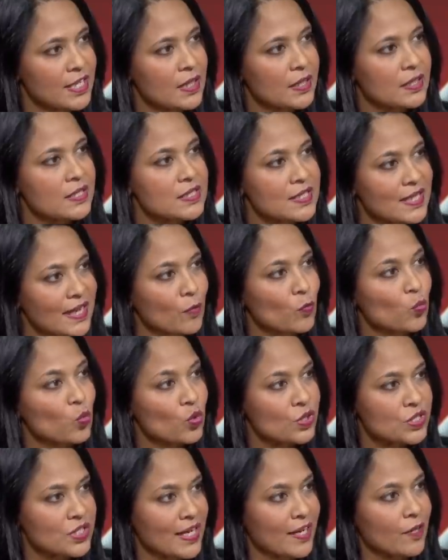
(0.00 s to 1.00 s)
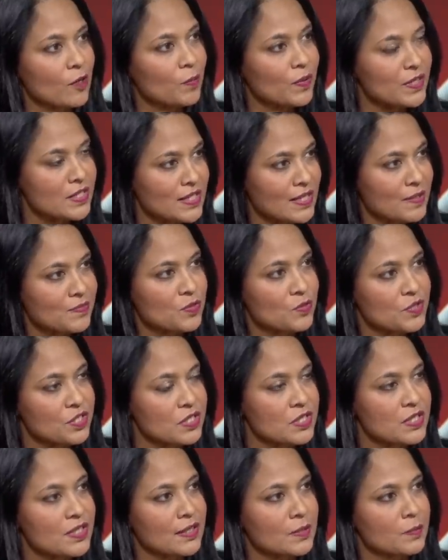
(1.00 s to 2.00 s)
because that would help in terms of
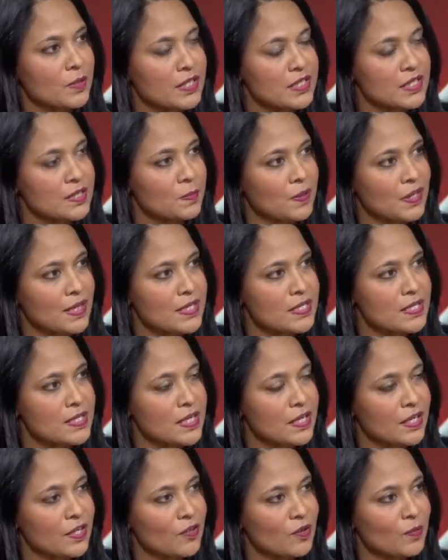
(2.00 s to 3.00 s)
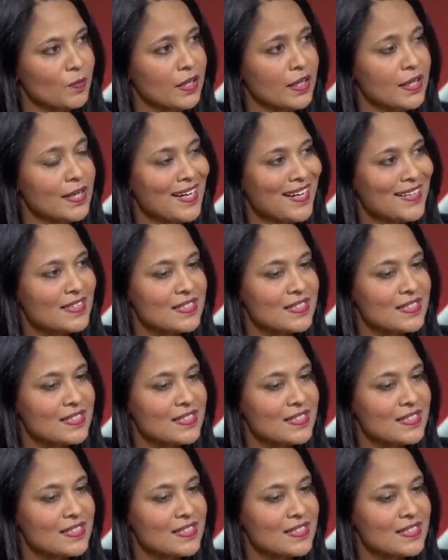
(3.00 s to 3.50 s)
reducing the money supply in the economy.